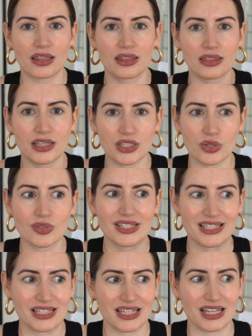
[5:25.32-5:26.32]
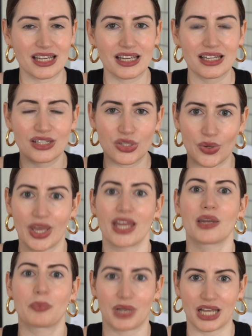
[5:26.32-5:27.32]
they don't stick to any
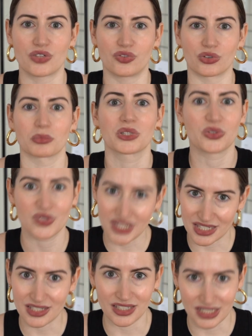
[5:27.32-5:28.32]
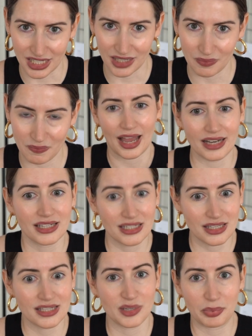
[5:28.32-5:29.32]
platform consistently. And this
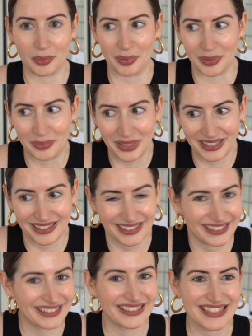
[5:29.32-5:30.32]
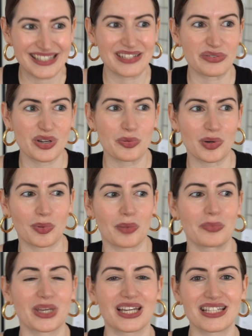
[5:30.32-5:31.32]
is a problem. This is a real problem
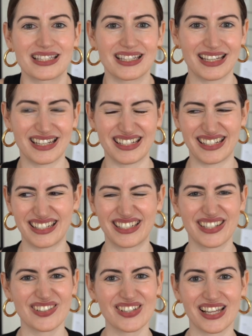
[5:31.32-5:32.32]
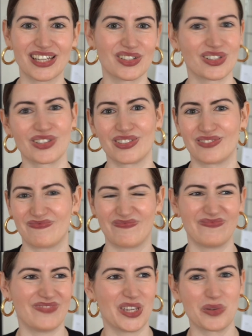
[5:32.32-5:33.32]
because it shows like
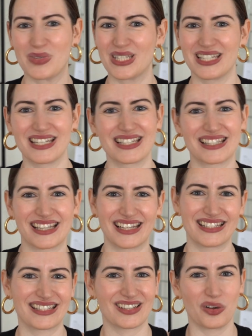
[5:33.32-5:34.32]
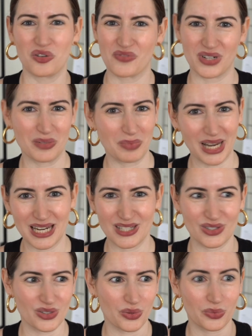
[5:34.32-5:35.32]
your business is all over the place.
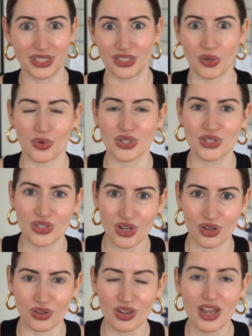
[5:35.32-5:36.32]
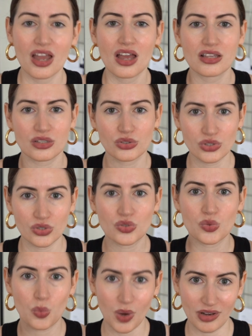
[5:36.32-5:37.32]
You don't really know what to do. So choose
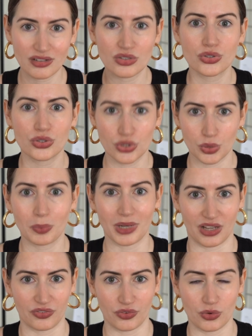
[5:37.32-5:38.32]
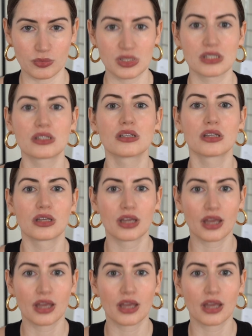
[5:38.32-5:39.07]
1 to 2 platforms